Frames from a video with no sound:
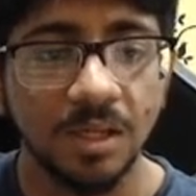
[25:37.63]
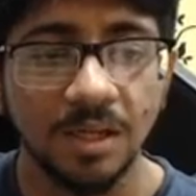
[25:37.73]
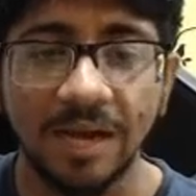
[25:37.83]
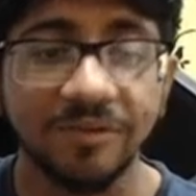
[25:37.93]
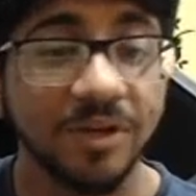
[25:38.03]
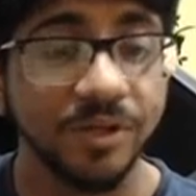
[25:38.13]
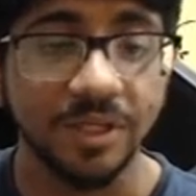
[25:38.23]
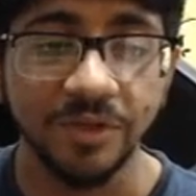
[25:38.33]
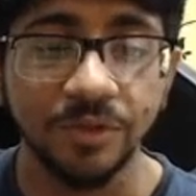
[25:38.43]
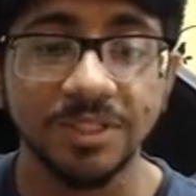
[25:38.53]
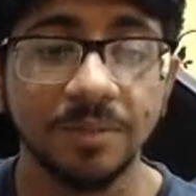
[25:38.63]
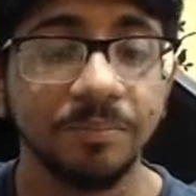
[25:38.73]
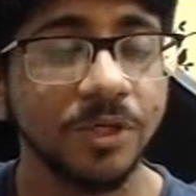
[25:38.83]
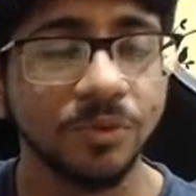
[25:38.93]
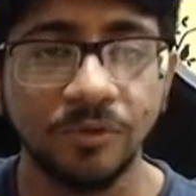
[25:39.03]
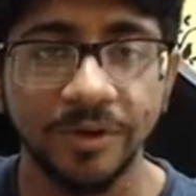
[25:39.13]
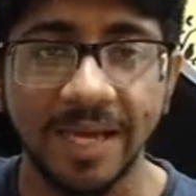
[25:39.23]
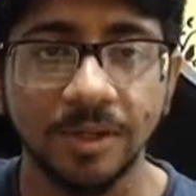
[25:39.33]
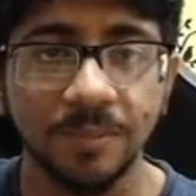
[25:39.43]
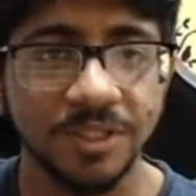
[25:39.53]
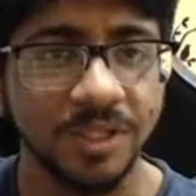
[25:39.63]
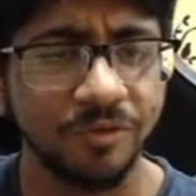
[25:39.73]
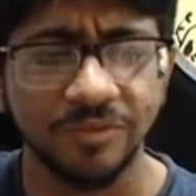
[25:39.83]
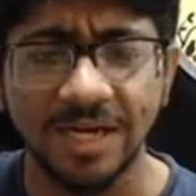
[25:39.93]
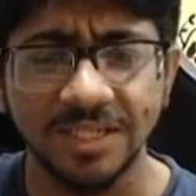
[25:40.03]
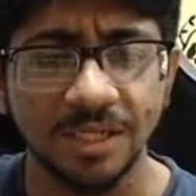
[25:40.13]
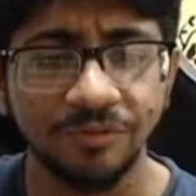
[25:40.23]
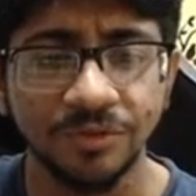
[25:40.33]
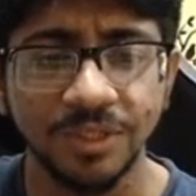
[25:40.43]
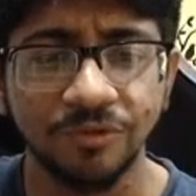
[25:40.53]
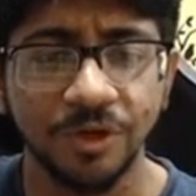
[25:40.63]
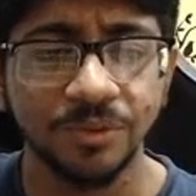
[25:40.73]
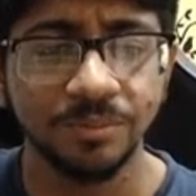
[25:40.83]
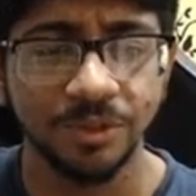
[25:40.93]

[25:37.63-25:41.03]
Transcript: I've given you a simple rule for time complexity if that is confusing for you,